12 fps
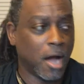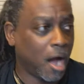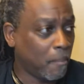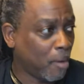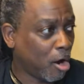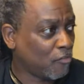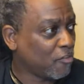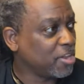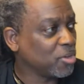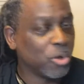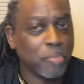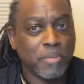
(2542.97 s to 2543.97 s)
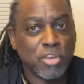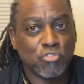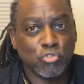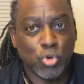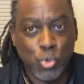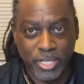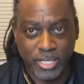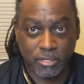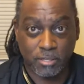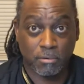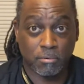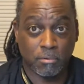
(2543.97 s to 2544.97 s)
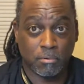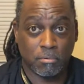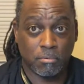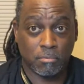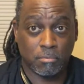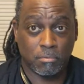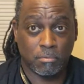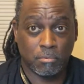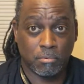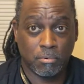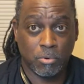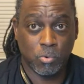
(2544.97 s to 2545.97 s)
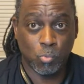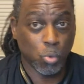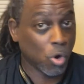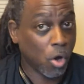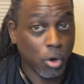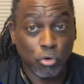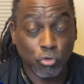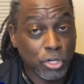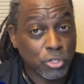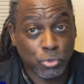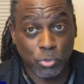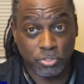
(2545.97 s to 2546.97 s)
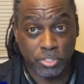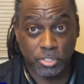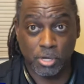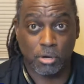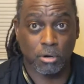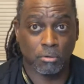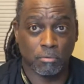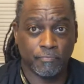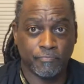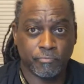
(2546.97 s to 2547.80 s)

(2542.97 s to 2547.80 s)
I'm already going to be rooted where all the resources are.